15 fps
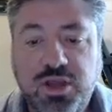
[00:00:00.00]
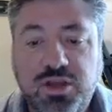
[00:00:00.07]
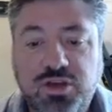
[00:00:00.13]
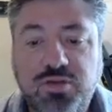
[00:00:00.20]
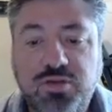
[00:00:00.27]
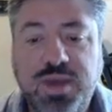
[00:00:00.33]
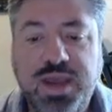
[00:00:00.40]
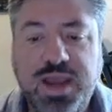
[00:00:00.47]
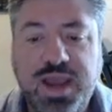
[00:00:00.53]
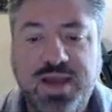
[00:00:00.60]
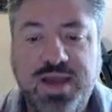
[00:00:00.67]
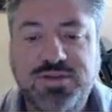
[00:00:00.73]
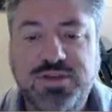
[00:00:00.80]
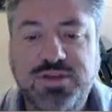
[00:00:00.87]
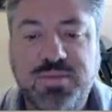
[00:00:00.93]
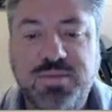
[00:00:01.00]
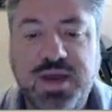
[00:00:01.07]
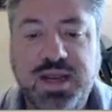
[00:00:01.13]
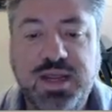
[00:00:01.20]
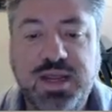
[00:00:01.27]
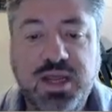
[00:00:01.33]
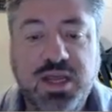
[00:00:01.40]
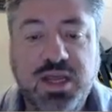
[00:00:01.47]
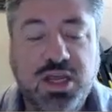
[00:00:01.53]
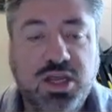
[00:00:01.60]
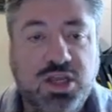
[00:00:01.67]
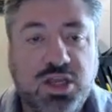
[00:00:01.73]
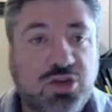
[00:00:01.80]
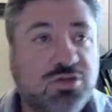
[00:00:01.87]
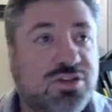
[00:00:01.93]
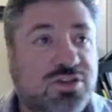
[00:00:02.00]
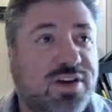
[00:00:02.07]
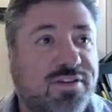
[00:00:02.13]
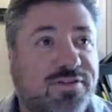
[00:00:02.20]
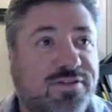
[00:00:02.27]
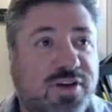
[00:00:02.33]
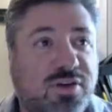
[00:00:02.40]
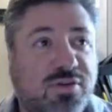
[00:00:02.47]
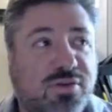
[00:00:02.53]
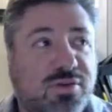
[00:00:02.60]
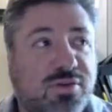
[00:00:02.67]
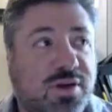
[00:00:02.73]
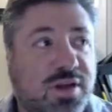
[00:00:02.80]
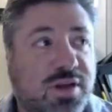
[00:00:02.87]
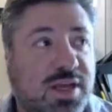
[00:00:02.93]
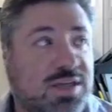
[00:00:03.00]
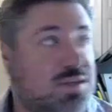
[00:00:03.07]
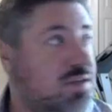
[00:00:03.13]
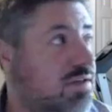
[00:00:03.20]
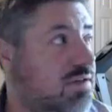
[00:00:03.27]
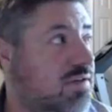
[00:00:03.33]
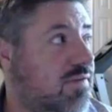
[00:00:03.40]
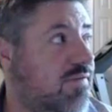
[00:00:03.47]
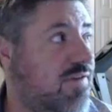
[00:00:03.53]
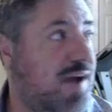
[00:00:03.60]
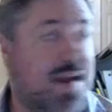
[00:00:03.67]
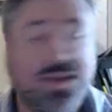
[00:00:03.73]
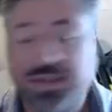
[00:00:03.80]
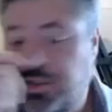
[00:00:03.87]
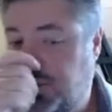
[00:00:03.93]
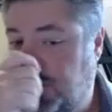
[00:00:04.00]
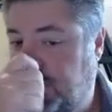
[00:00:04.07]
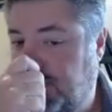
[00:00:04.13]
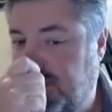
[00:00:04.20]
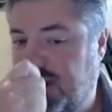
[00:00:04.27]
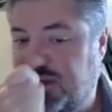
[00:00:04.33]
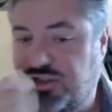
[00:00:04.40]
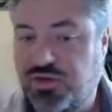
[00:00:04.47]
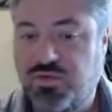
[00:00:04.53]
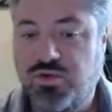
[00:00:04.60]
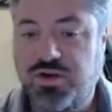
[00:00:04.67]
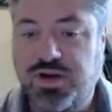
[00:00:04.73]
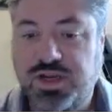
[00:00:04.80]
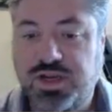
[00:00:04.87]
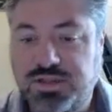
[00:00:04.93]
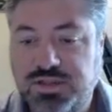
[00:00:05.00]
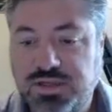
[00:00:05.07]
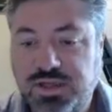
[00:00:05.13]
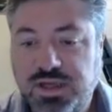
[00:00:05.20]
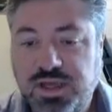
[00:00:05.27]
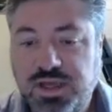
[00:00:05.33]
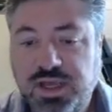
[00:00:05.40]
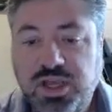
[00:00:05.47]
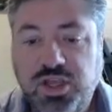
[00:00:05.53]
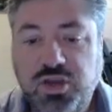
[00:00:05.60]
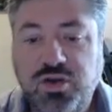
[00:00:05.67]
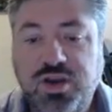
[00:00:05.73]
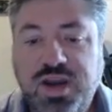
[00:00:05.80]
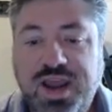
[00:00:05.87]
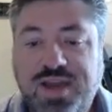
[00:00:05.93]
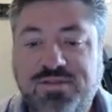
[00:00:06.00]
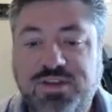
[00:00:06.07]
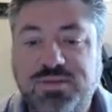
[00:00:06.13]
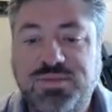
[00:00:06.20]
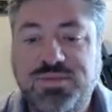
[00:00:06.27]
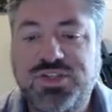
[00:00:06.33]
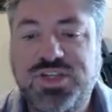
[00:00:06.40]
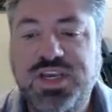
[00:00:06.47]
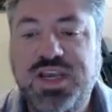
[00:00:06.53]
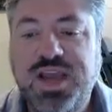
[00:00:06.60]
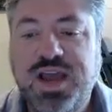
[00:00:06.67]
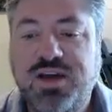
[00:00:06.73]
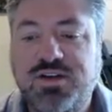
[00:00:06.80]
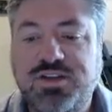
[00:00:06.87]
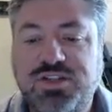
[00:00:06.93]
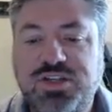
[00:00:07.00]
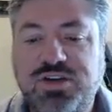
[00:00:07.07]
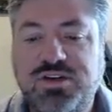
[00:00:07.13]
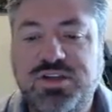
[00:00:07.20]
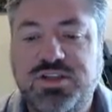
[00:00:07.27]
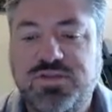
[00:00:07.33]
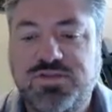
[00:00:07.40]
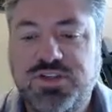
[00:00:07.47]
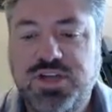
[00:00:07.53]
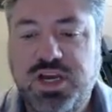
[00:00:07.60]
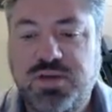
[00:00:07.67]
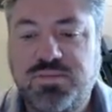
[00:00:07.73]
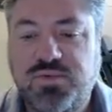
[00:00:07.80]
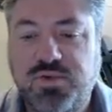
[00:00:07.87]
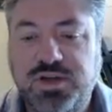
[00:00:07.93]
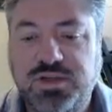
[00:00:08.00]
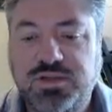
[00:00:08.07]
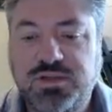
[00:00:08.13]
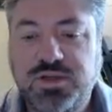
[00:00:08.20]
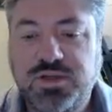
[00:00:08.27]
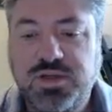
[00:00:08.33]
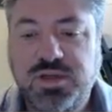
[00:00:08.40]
You may have somebody use their phone to find the GPS coordinates. You can have them seek out a series of checkpoints.